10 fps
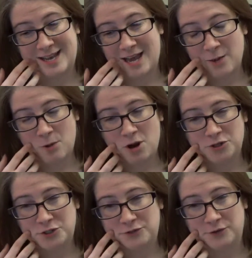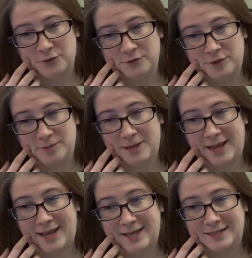I watched a few of them,
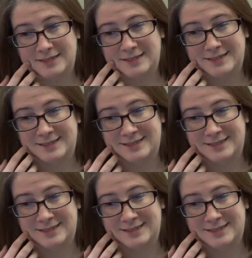and